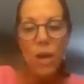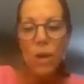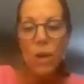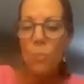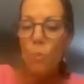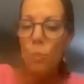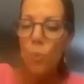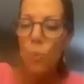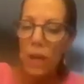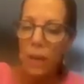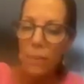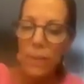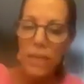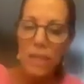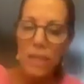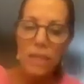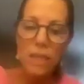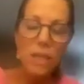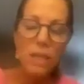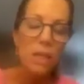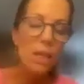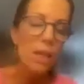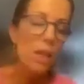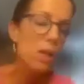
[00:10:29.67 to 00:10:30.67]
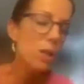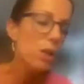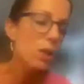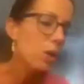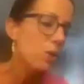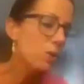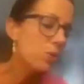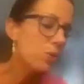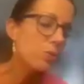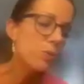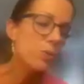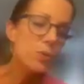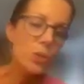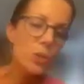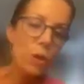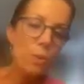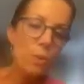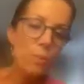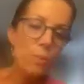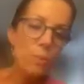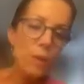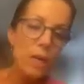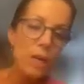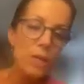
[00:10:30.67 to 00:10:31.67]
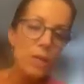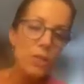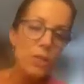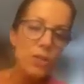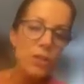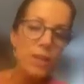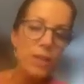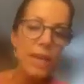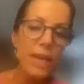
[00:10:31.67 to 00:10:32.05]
Women go through so much.